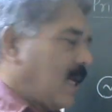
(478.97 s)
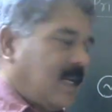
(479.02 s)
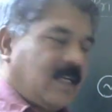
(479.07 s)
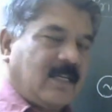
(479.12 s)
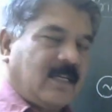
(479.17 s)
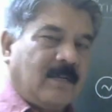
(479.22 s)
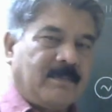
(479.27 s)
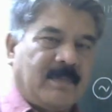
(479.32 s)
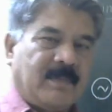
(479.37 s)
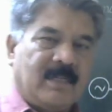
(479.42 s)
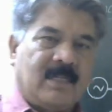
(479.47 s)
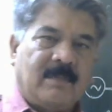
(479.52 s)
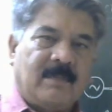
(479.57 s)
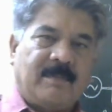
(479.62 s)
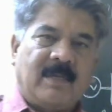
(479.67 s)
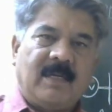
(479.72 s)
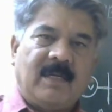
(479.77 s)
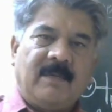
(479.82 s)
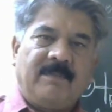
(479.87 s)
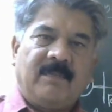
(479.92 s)

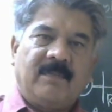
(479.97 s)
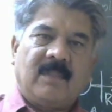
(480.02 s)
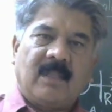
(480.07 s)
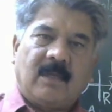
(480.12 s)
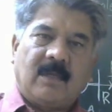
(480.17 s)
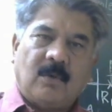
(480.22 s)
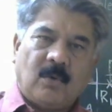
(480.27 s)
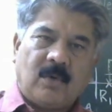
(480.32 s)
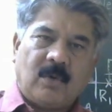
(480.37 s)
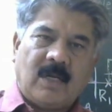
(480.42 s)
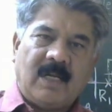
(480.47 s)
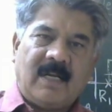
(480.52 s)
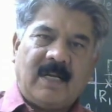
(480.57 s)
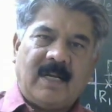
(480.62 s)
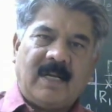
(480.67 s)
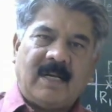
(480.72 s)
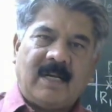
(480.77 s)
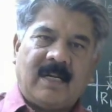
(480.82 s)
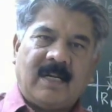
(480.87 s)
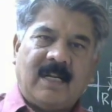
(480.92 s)
principle, the local
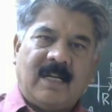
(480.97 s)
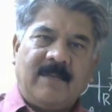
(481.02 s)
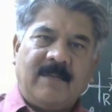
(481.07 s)
end relay